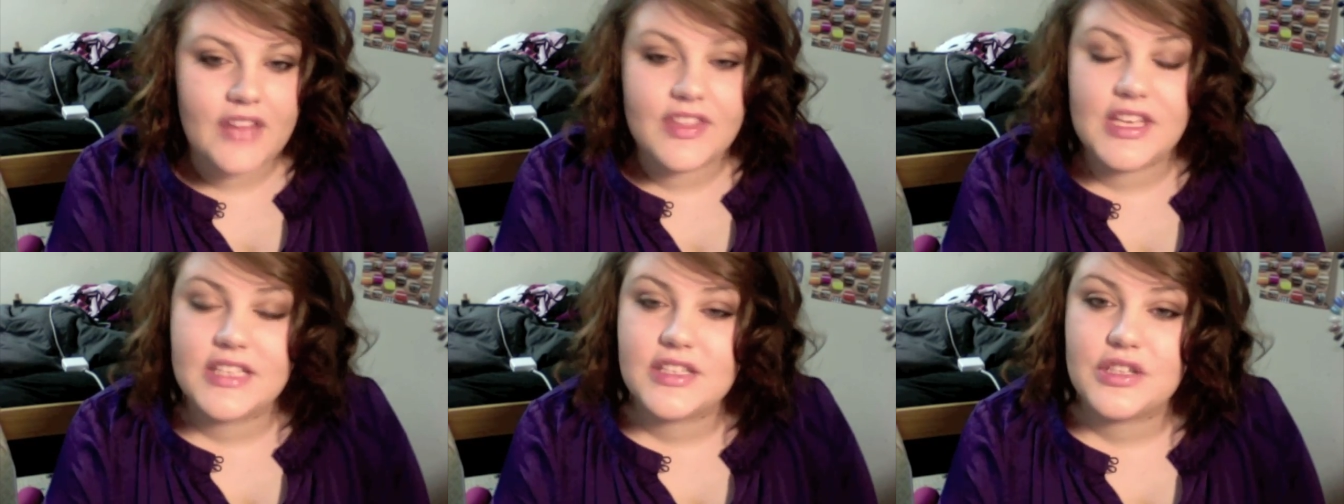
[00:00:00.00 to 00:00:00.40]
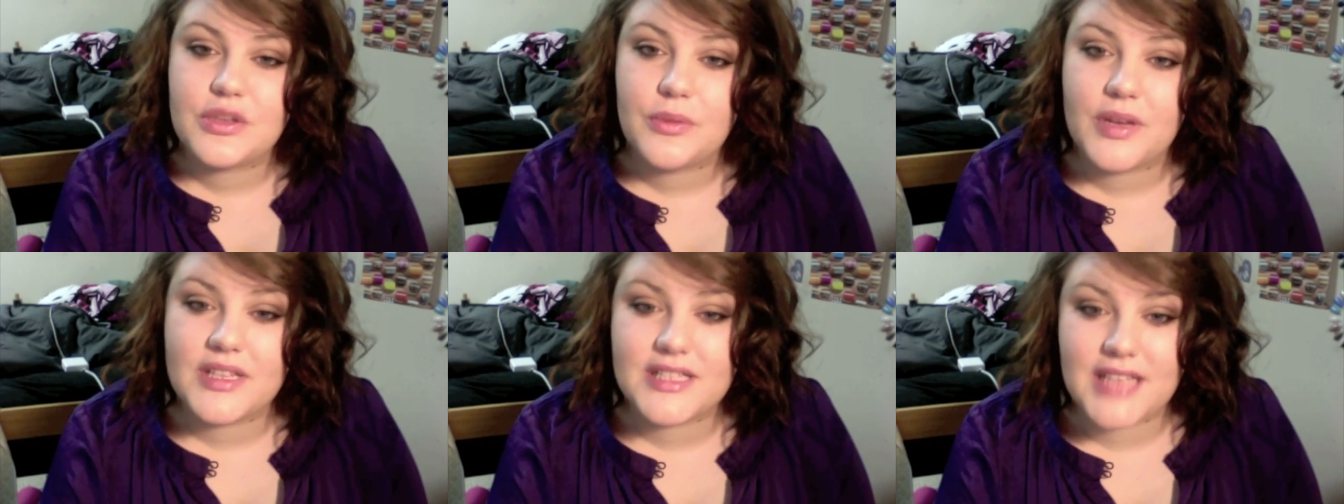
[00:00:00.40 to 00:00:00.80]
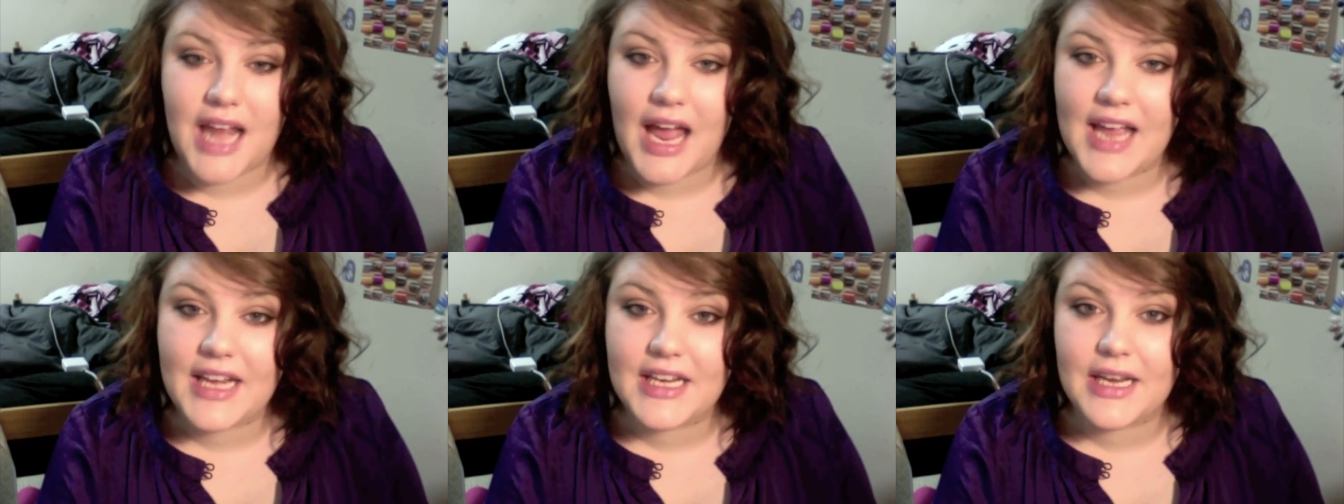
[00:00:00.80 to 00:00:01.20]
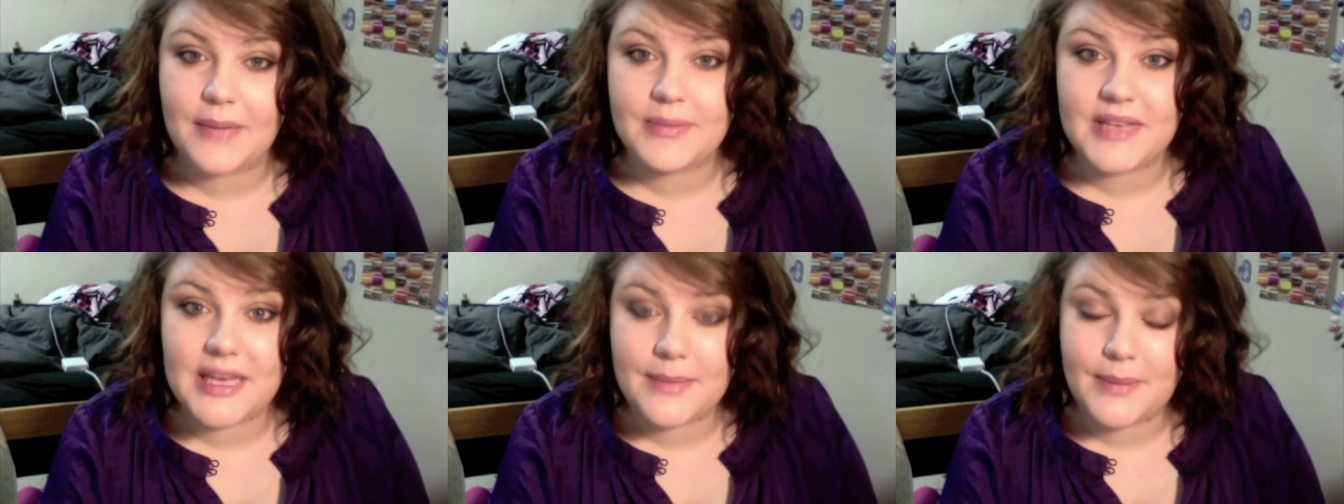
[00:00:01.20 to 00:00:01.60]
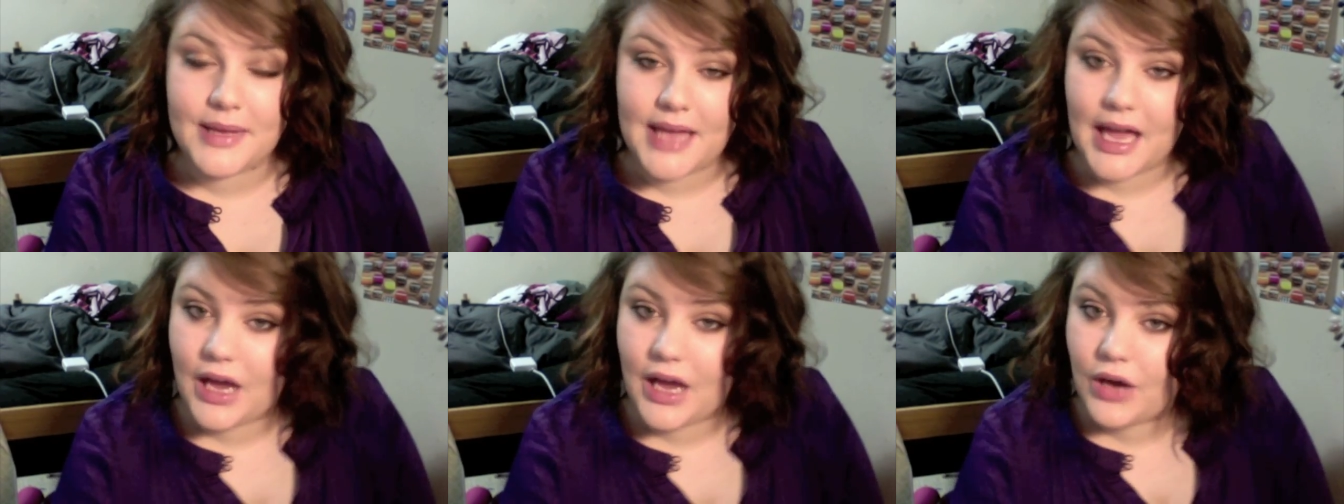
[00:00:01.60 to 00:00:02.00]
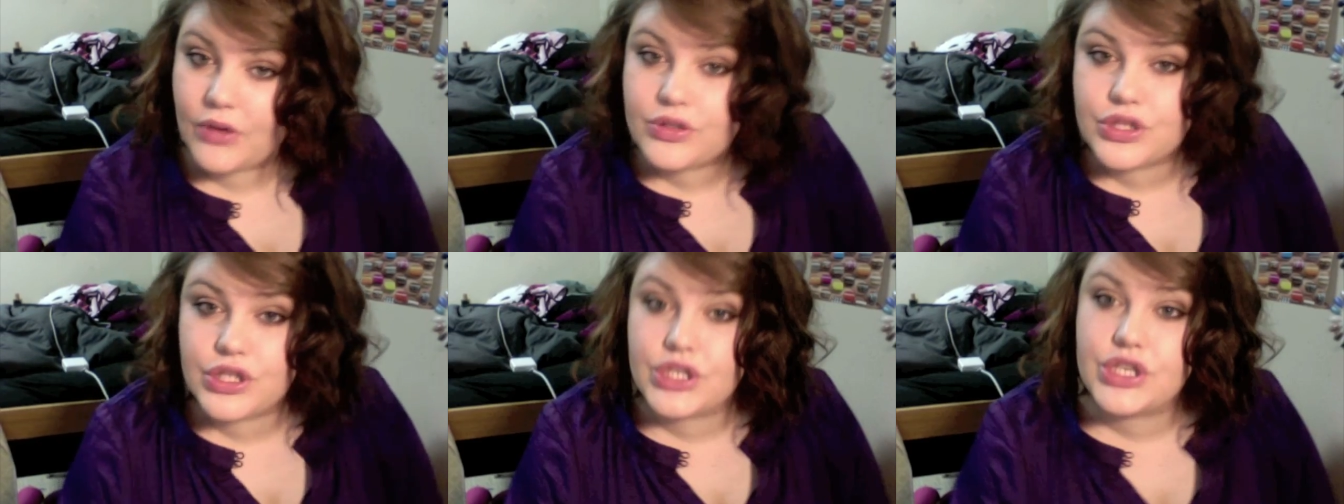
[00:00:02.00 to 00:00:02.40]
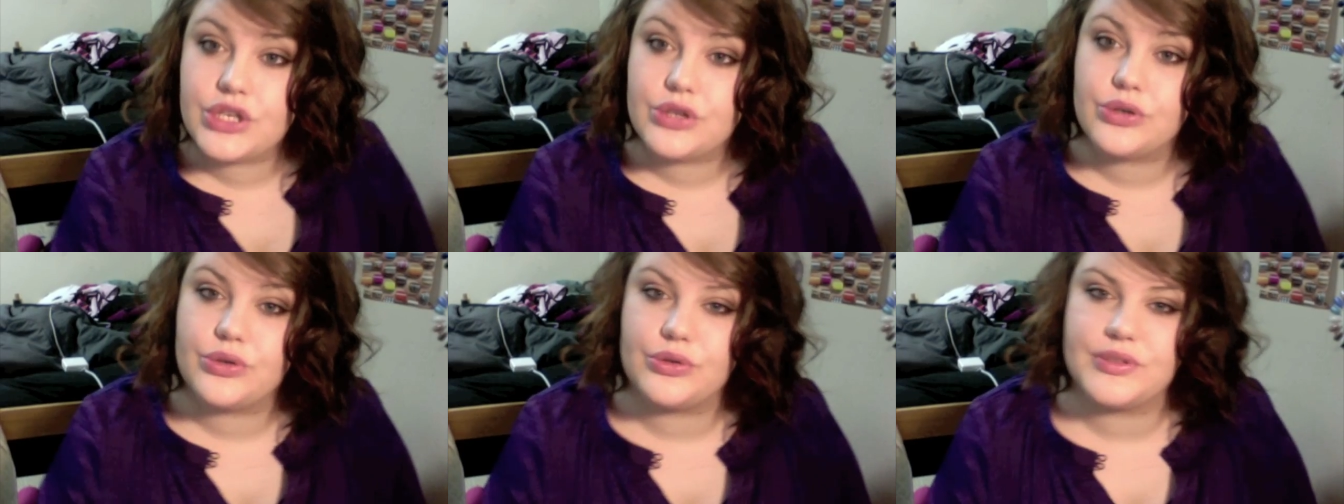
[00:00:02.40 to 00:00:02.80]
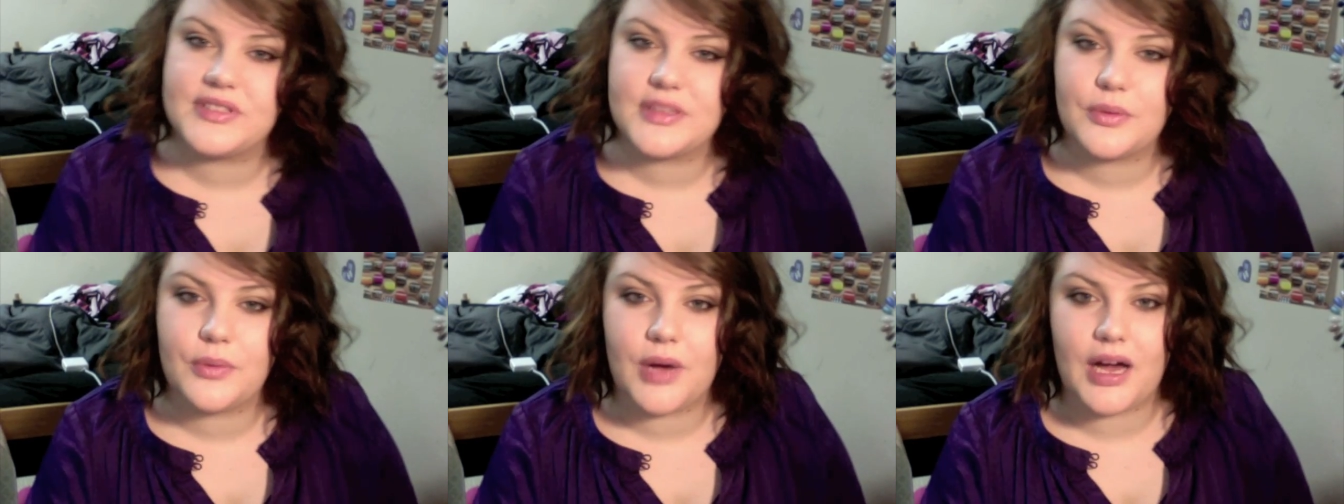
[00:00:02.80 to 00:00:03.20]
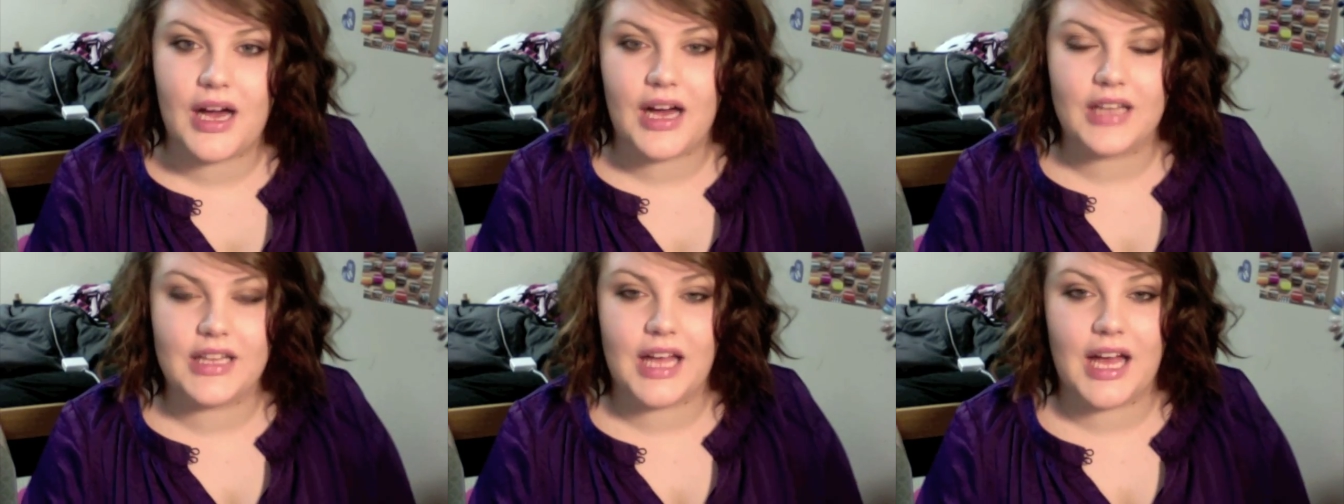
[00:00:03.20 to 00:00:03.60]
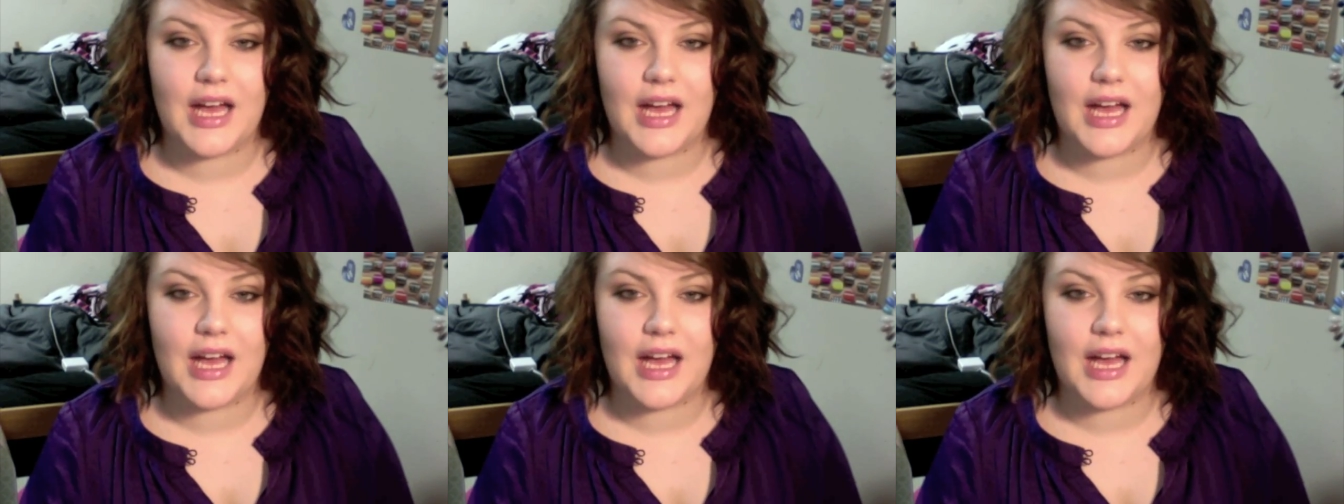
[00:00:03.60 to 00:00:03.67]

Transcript: these are the ones that I ended up keeping out to use while